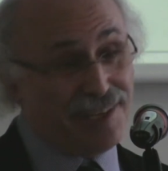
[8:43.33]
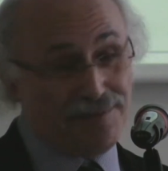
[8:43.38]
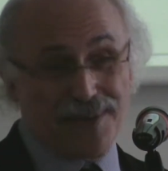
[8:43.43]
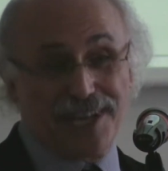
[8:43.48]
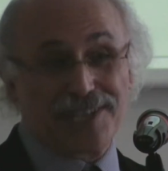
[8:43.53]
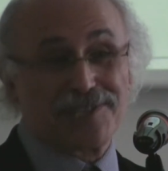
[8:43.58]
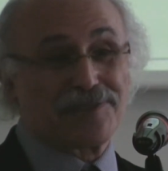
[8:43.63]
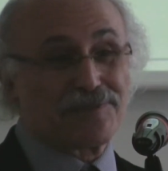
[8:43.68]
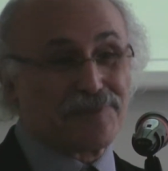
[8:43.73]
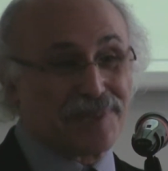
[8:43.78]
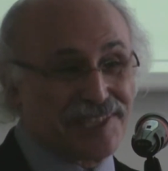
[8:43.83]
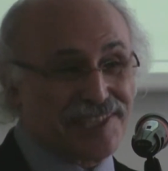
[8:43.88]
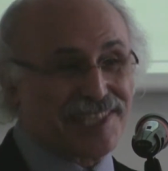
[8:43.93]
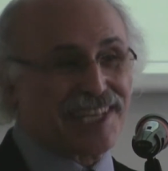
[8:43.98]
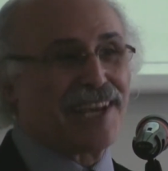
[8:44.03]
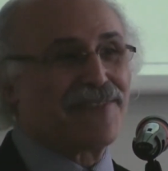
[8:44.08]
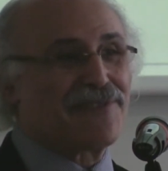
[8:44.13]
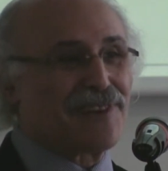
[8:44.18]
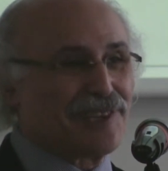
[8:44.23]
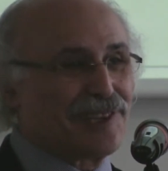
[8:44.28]
interventions would
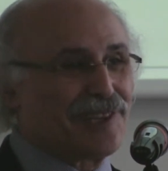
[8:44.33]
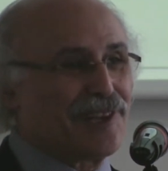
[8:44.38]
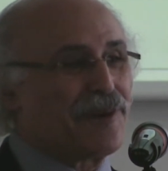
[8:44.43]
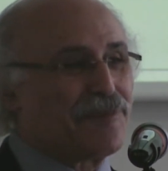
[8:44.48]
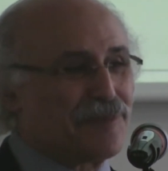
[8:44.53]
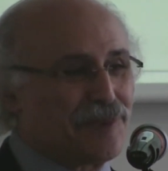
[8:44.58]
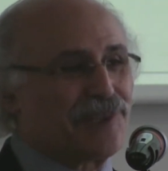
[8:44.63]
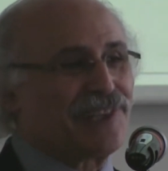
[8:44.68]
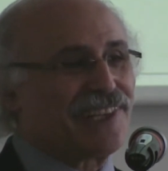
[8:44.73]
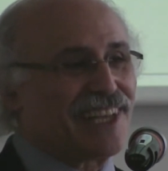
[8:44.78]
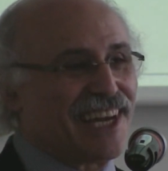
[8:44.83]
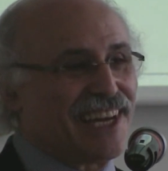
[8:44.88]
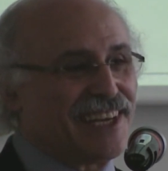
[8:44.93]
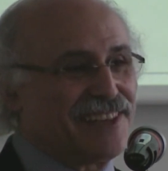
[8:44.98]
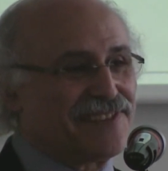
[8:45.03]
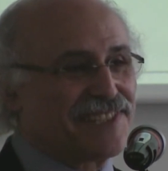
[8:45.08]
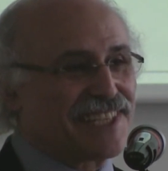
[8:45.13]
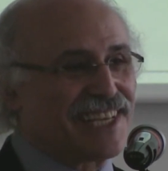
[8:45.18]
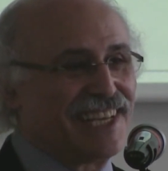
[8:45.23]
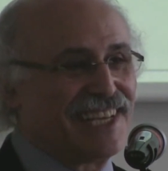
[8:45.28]
save a lot more
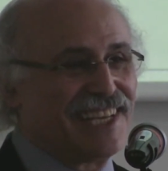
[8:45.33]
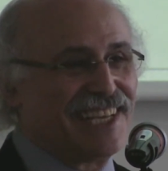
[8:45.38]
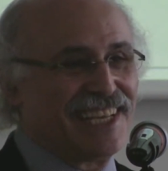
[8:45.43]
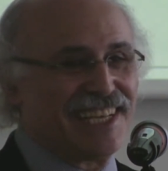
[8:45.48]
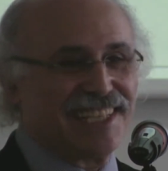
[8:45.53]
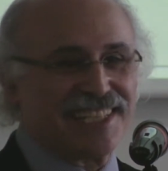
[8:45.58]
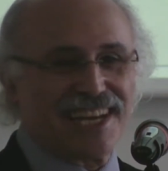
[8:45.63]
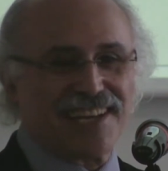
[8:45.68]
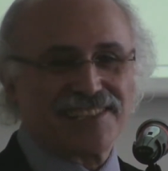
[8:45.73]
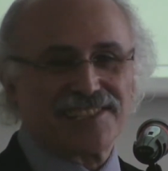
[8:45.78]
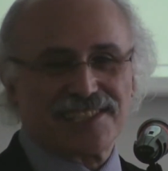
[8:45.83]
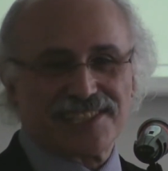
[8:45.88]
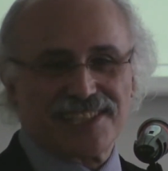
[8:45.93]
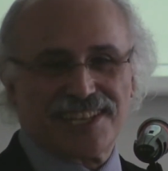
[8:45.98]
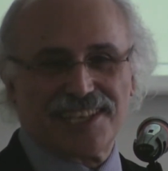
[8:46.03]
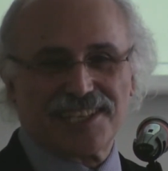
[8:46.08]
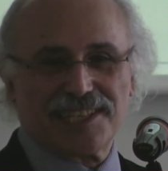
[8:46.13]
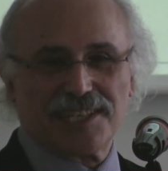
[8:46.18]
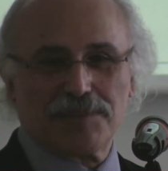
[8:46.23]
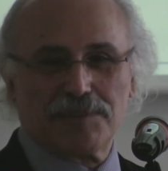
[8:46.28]
lives in our
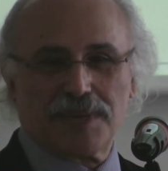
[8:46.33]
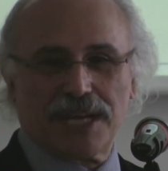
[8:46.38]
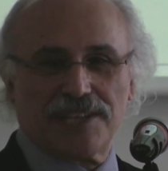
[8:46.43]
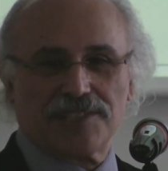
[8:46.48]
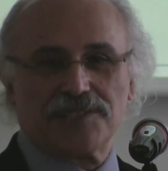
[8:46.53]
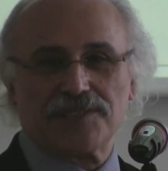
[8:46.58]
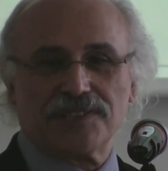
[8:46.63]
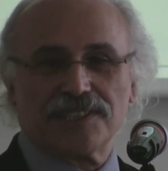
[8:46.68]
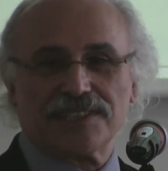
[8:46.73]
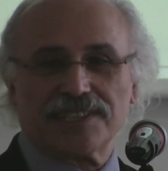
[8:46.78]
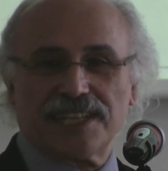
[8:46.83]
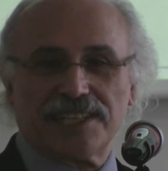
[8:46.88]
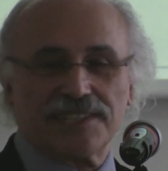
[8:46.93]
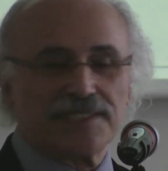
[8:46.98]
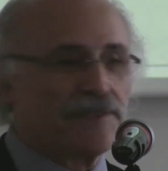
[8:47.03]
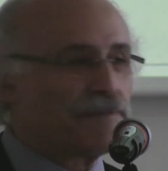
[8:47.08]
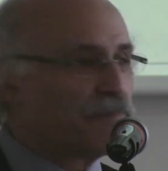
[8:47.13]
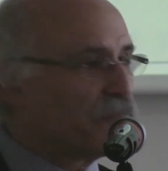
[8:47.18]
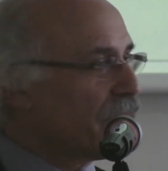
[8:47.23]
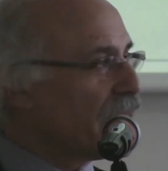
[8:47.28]
society by doing
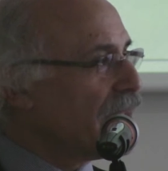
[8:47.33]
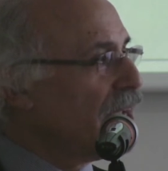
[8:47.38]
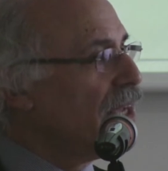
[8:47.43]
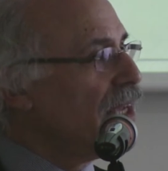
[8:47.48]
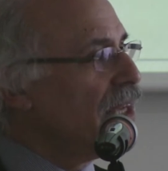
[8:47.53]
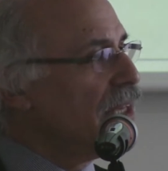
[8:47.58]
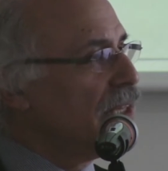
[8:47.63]
that.